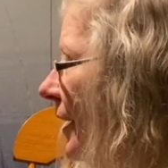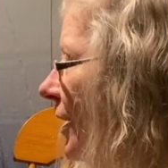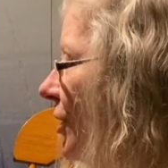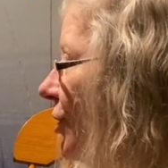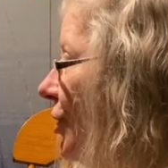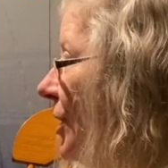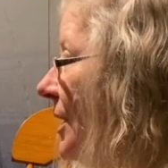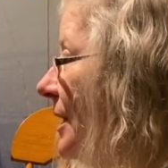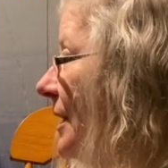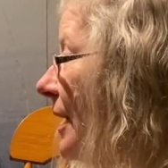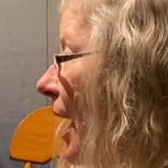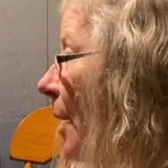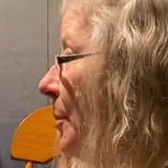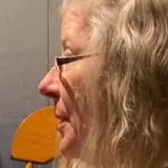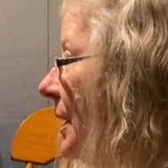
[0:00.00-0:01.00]
She
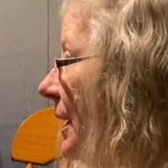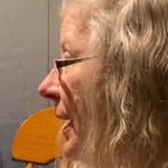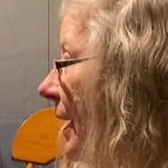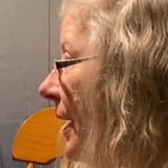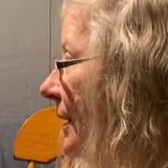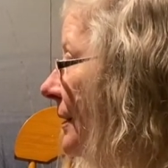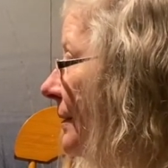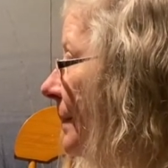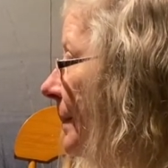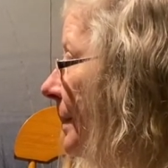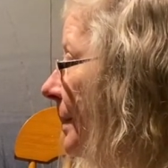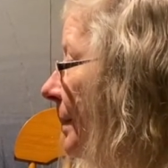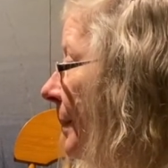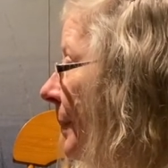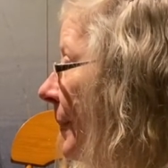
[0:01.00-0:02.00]
stops again,
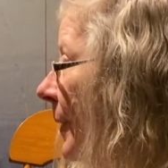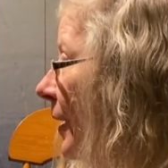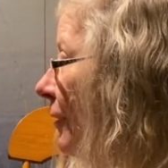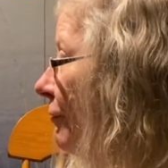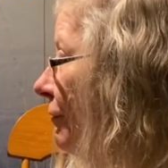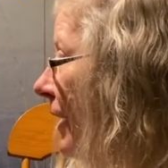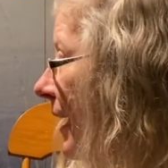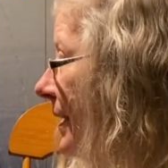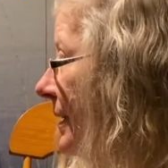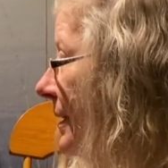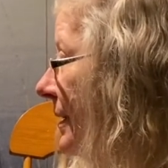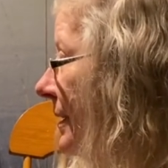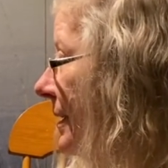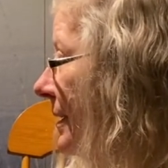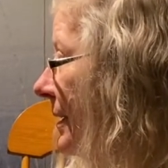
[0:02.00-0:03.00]

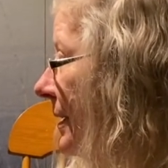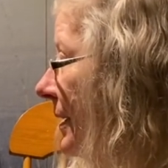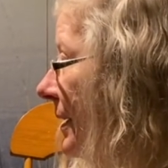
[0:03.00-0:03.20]
rests